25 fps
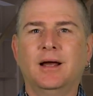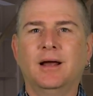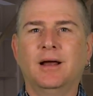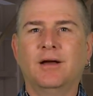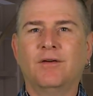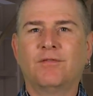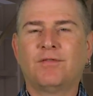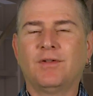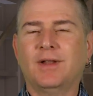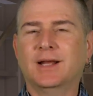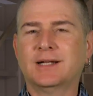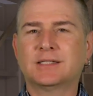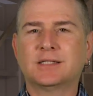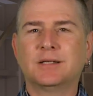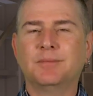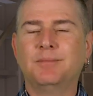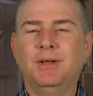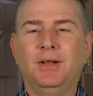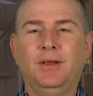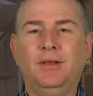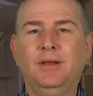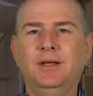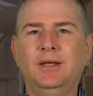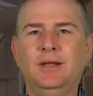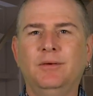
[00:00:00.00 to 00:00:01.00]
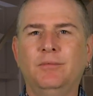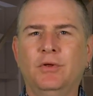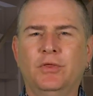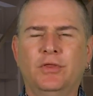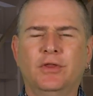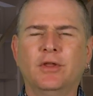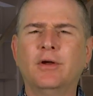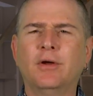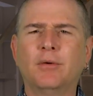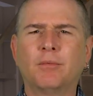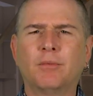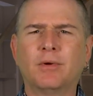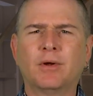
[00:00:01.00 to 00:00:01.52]
flexibility with
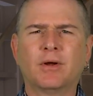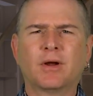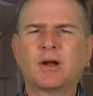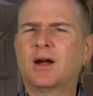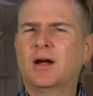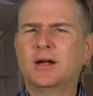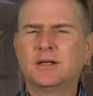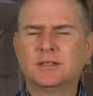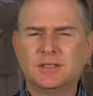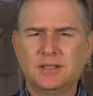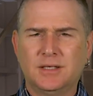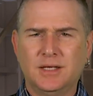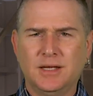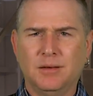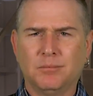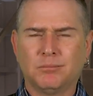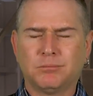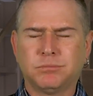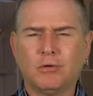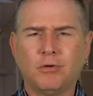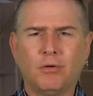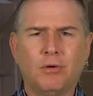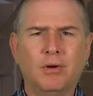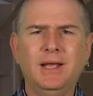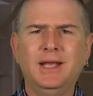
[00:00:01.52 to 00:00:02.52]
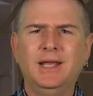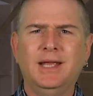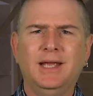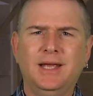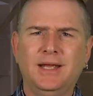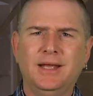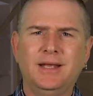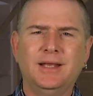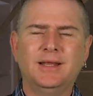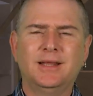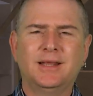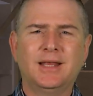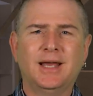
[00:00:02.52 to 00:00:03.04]
regard to the
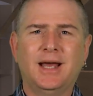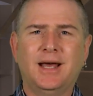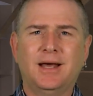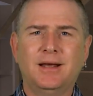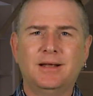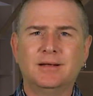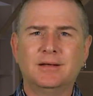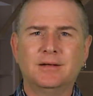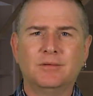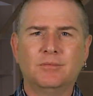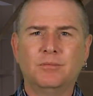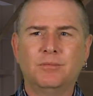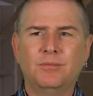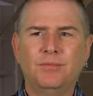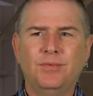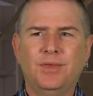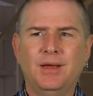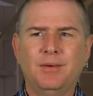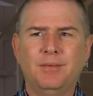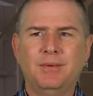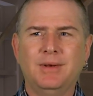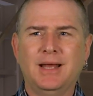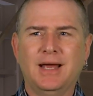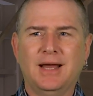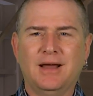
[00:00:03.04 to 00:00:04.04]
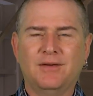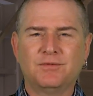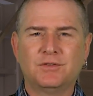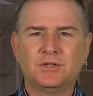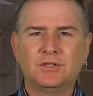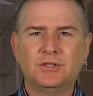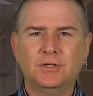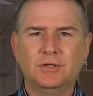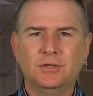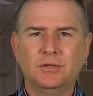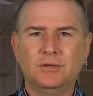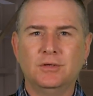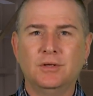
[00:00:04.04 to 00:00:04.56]
employee, that they would have
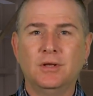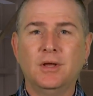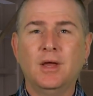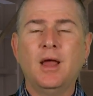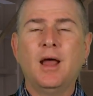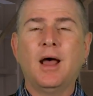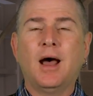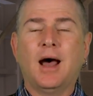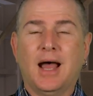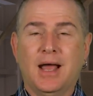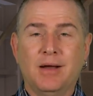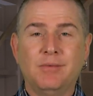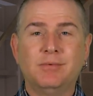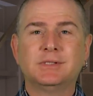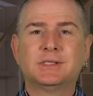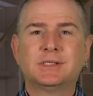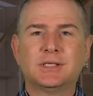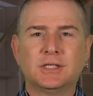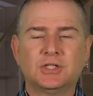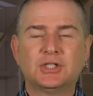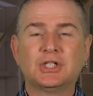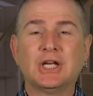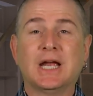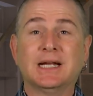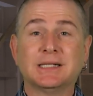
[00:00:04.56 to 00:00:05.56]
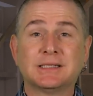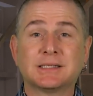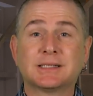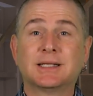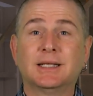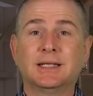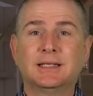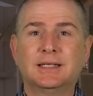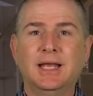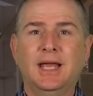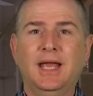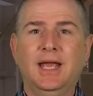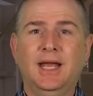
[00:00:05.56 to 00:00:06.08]
to I would suggest
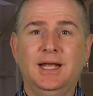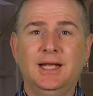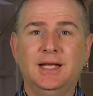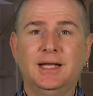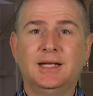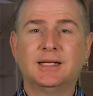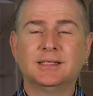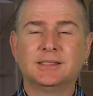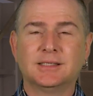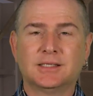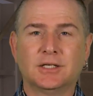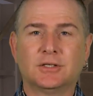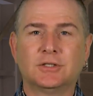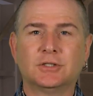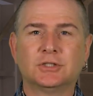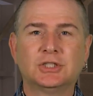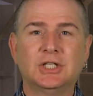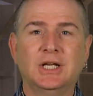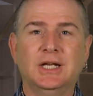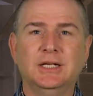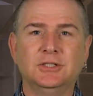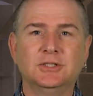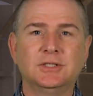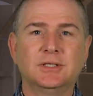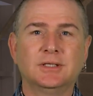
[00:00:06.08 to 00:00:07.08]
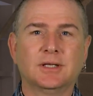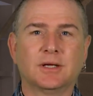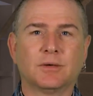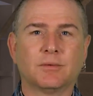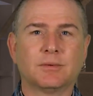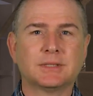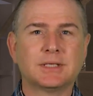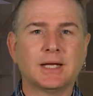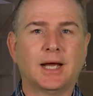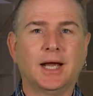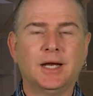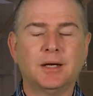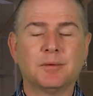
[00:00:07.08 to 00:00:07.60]
that they consider changing their
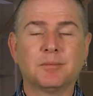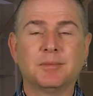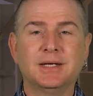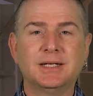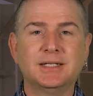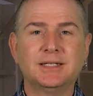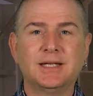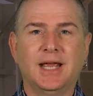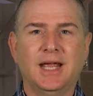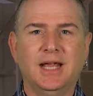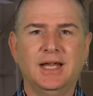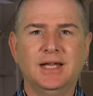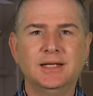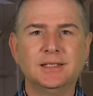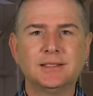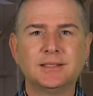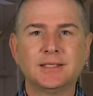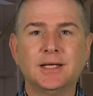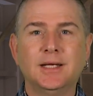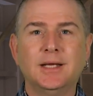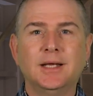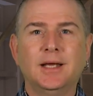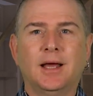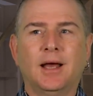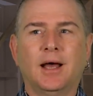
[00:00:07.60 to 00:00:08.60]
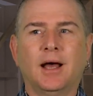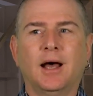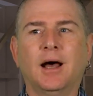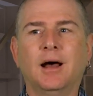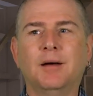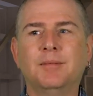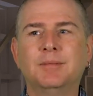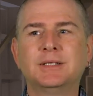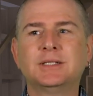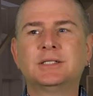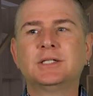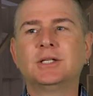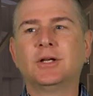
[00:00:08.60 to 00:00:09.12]
retirement date
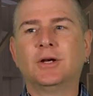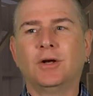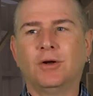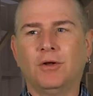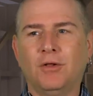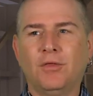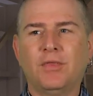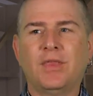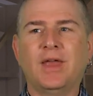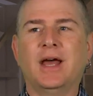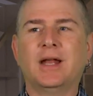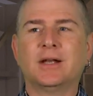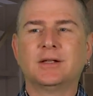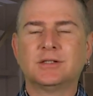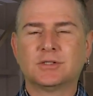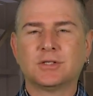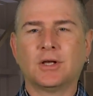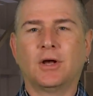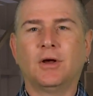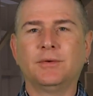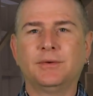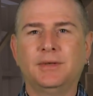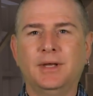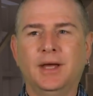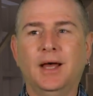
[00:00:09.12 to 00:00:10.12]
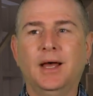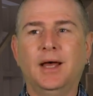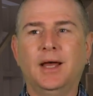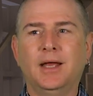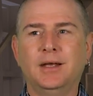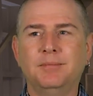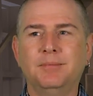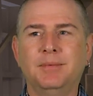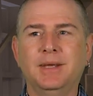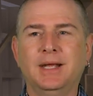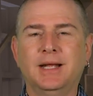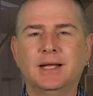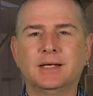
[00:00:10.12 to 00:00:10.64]
um, until that is all
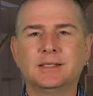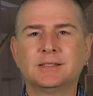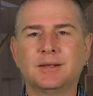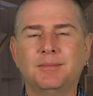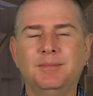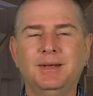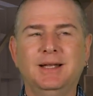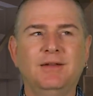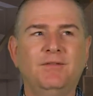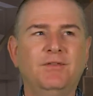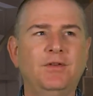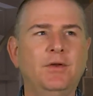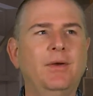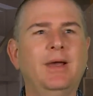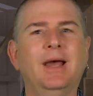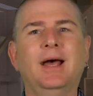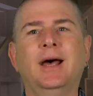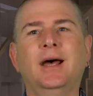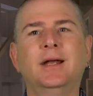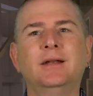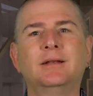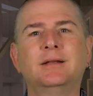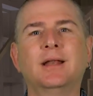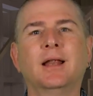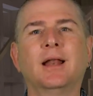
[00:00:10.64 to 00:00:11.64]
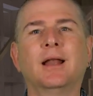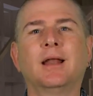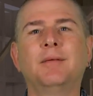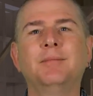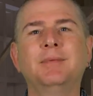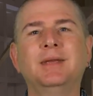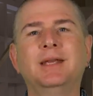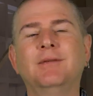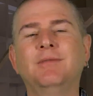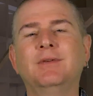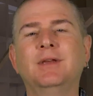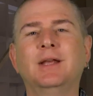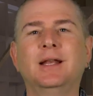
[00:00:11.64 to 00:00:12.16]
done. Because, I mean, if you had, let me
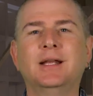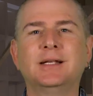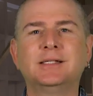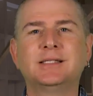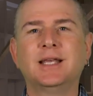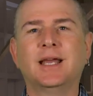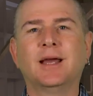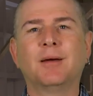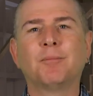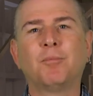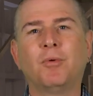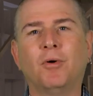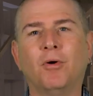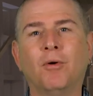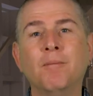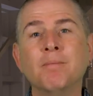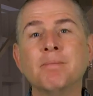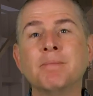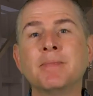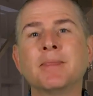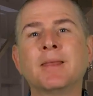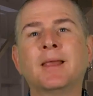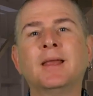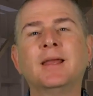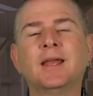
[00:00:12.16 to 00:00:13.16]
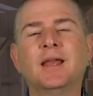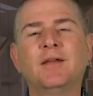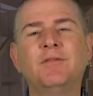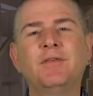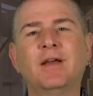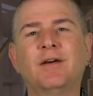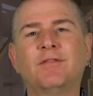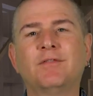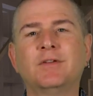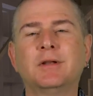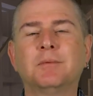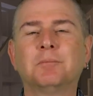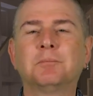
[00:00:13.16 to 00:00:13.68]
give you an example. If you
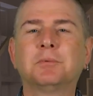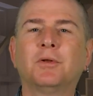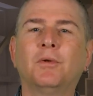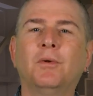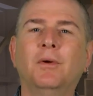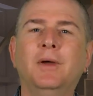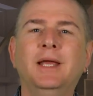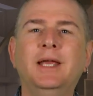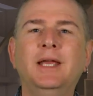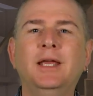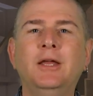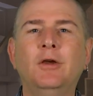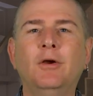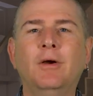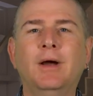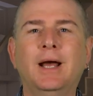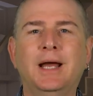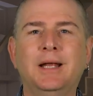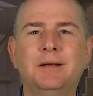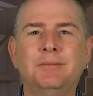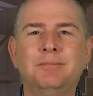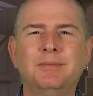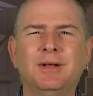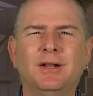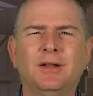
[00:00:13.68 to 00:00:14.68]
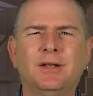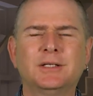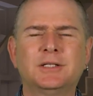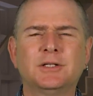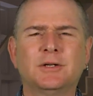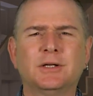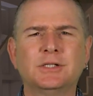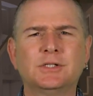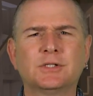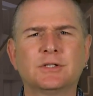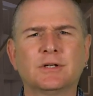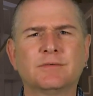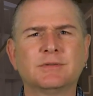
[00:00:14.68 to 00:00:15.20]
have an employee who had
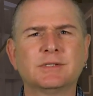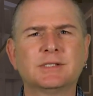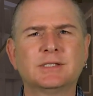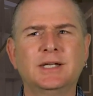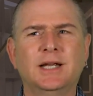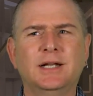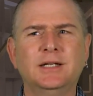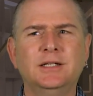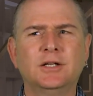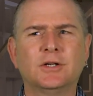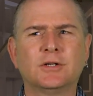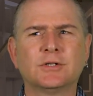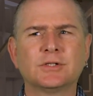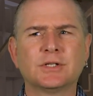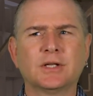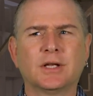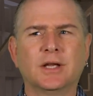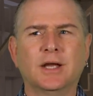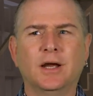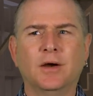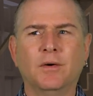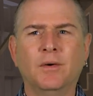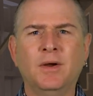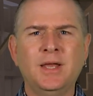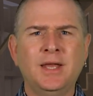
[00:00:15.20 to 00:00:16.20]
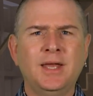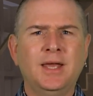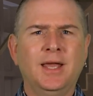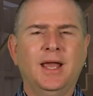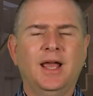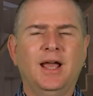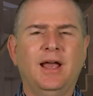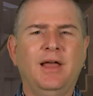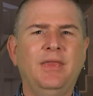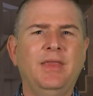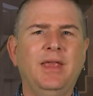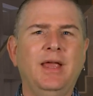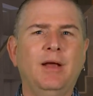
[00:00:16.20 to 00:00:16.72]
military service 10 years ago
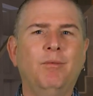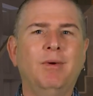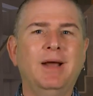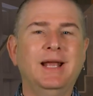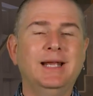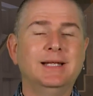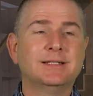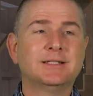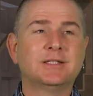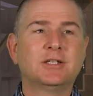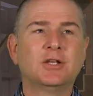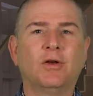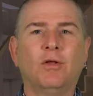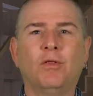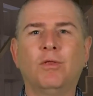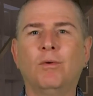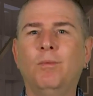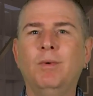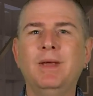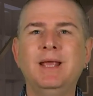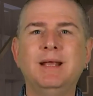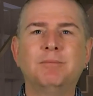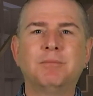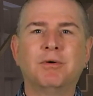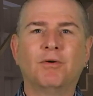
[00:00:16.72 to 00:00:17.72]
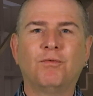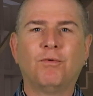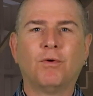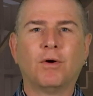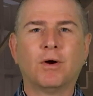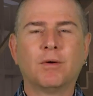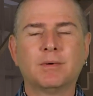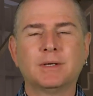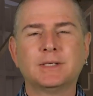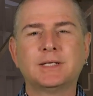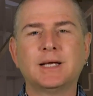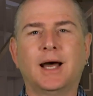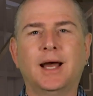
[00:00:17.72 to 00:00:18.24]
and they wait until the week before
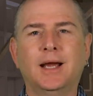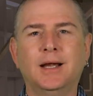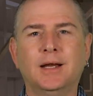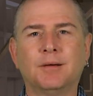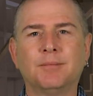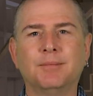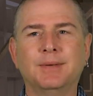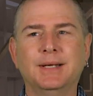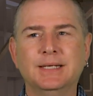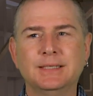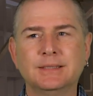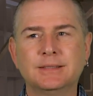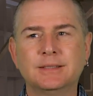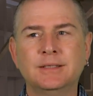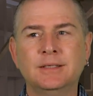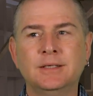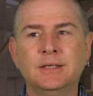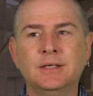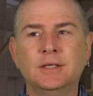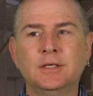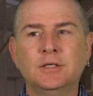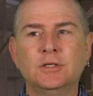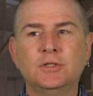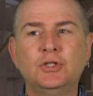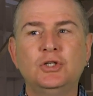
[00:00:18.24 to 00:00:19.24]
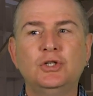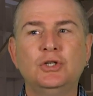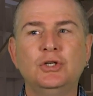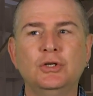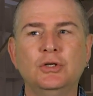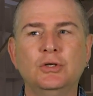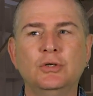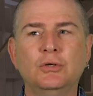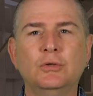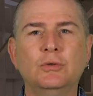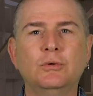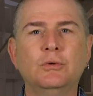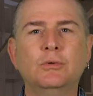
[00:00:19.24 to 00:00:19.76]
retirement
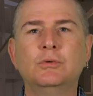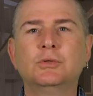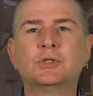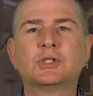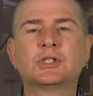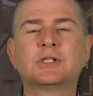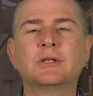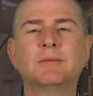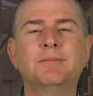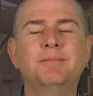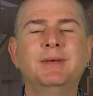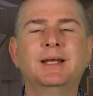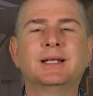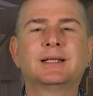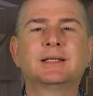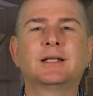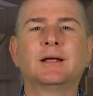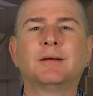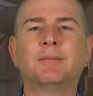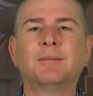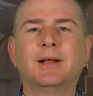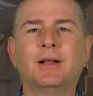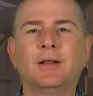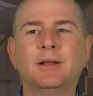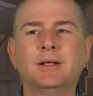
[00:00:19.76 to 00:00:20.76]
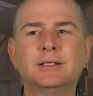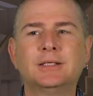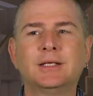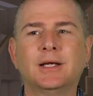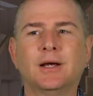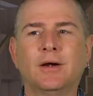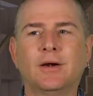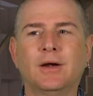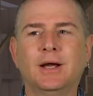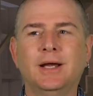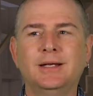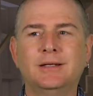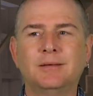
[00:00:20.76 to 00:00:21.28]
to submit their
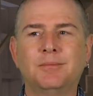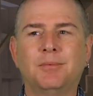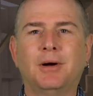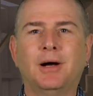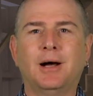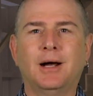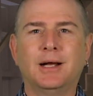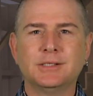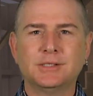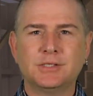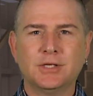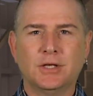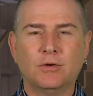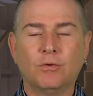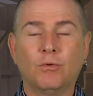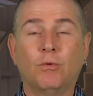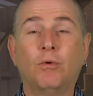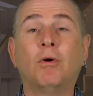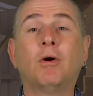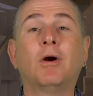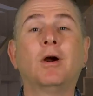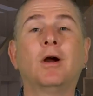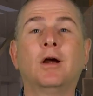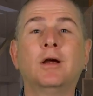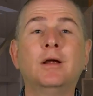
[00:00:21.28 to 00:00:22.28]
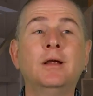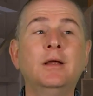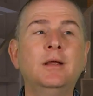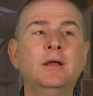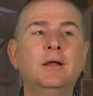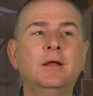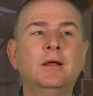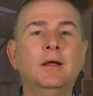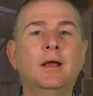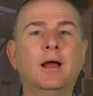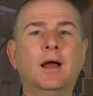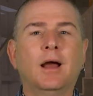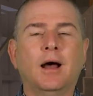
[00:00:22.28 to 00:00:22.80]
military deposit, or,
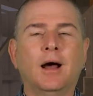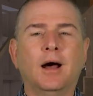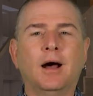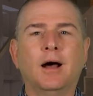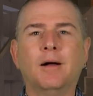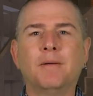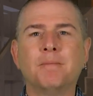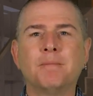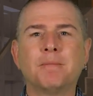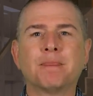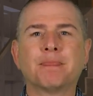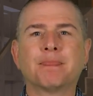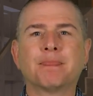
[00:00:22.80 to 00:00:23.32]
um,